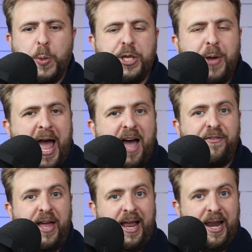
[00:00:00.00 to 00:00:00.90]
When you
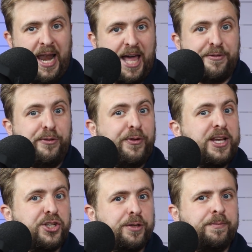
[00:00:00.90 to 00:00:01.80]
have a lot of
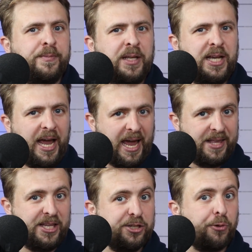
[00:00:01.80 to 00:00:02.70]
inflation
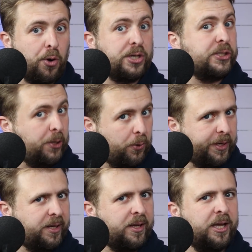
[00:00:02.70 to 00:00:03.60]
and it's growing
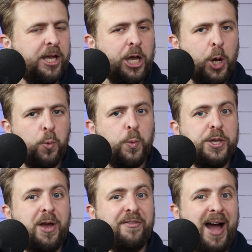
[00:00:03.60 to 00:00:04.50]
slowly,
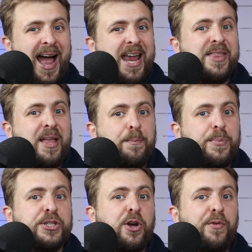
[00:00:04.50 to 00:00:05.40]
when you have high
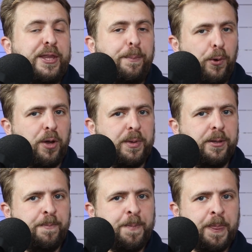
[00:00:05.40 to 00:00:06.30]
numbers of
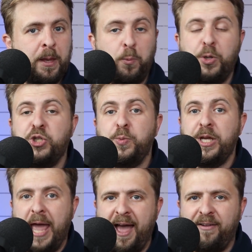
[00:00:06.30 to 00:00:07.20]
unemployment, which
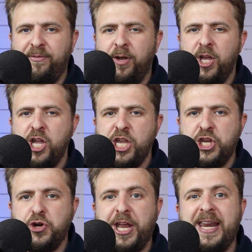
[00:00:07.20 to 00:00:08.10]
we have,
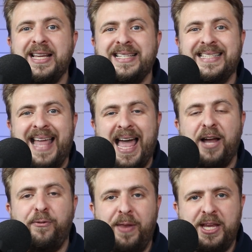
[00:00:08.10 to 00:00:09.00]
you're getting
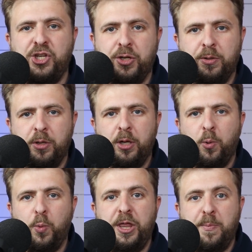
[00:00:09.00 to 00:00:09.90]
stagflation.
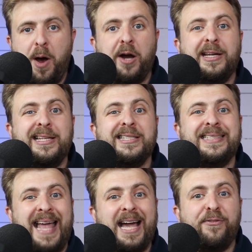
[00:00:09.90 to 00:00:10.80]
When the market is
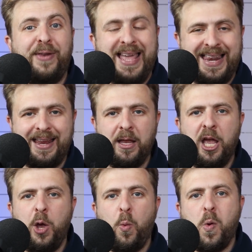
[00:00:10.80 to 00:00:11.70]
stagflating,
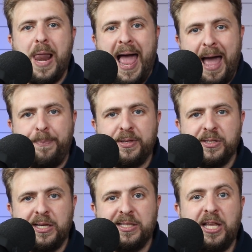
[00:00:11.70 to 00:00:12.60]
what
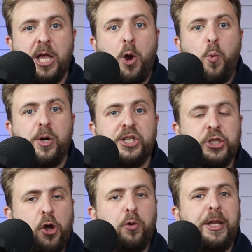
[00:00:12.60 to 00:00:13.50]
happens is that we're
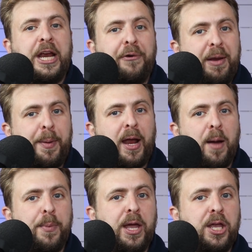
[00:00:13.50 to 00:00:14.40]
slowly creeping
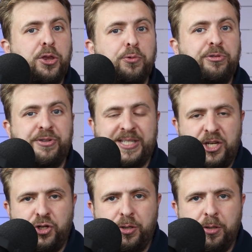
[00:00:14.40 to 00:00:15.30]
up into a
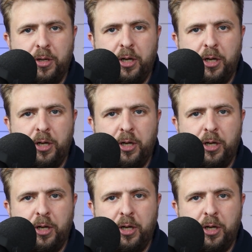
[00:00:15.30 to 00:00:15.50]
recession.